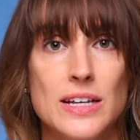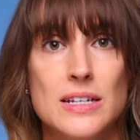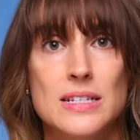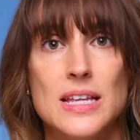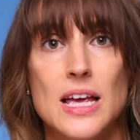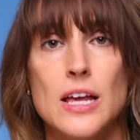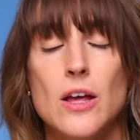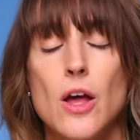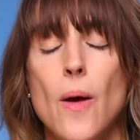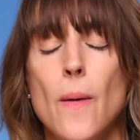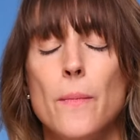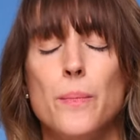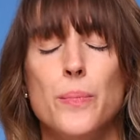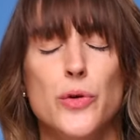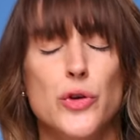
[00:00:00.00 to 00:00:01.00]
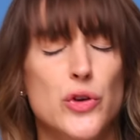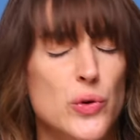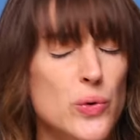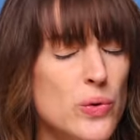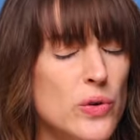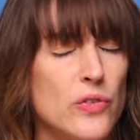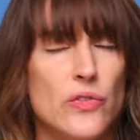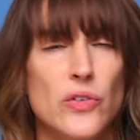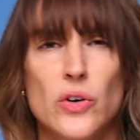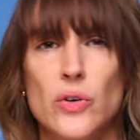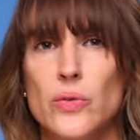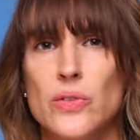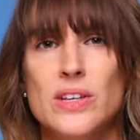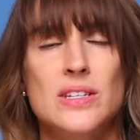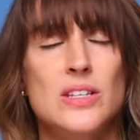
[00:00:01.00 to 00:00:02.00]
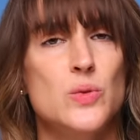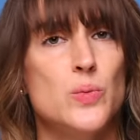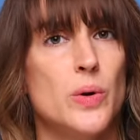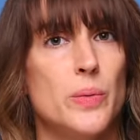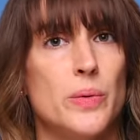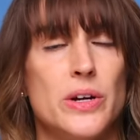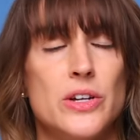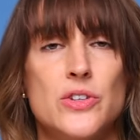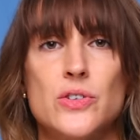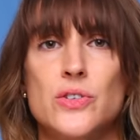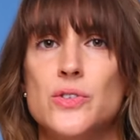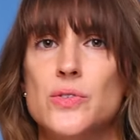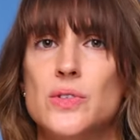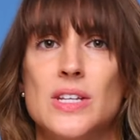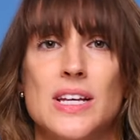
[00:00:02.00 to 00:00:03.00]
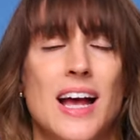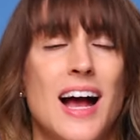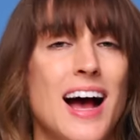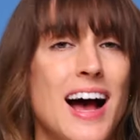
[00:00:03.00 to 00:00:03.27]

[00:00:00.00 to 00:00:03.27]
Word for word: It is a beautiful, this is where we're introducing